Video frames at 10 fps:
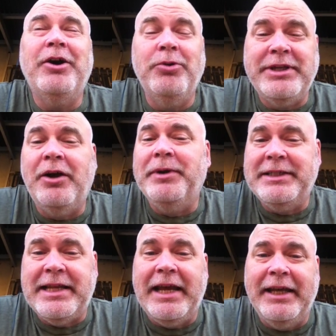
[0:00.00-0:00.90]
hotel
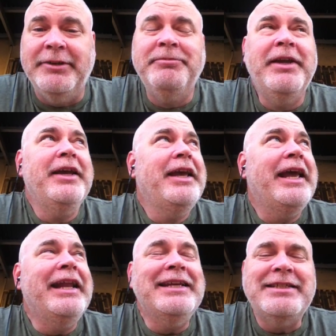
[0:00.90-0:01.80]
we stay in,
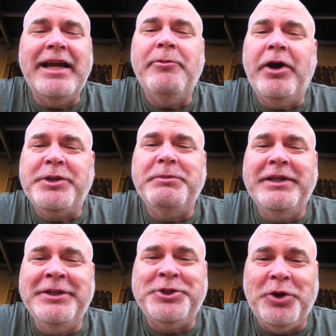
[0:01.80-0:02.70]
and his night
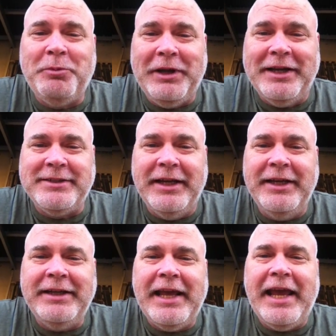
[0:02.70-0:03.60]
watchman didn't show up last
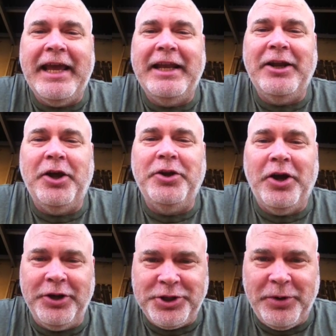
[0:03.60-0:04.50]
night, and
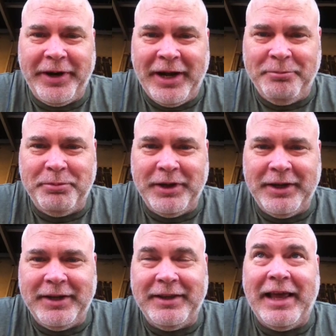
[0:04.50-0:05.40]
not showing up,
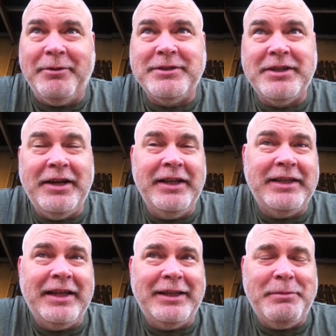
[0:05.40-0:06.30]
that was the
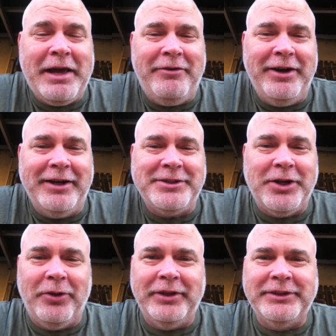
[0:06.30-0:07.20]
night that the battery got
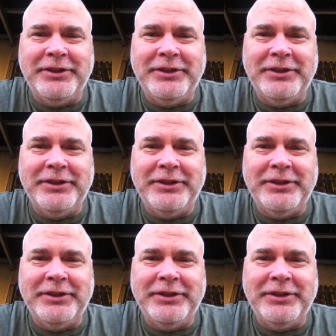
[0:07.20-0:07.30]
stolen.